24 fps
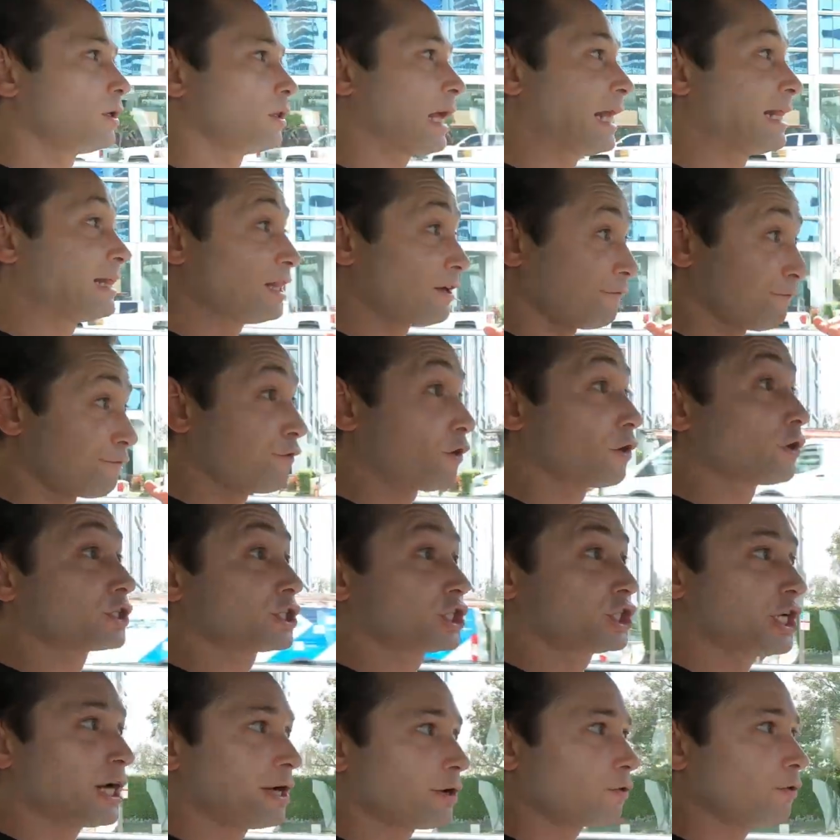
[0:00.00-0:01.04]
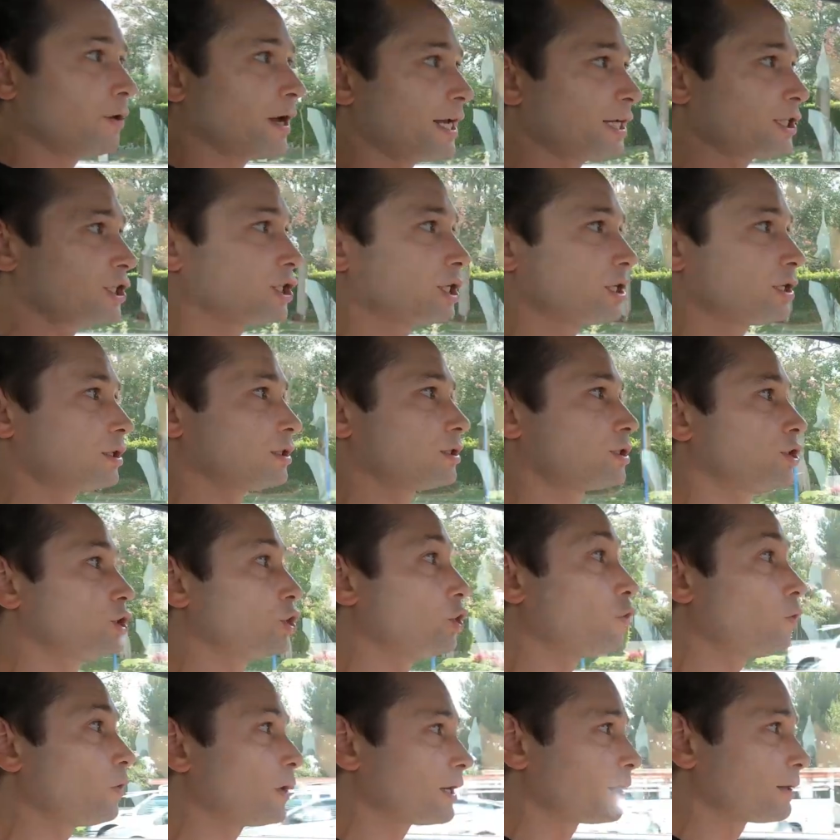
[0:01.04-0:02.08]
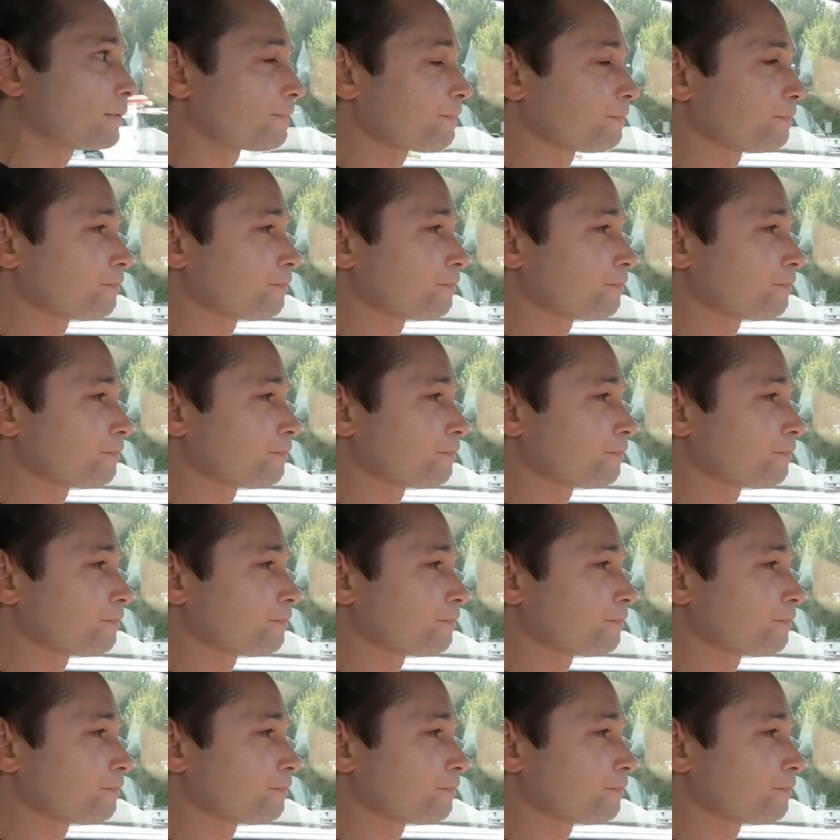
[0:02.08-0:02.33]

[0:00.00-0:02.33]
And the first generation to do it.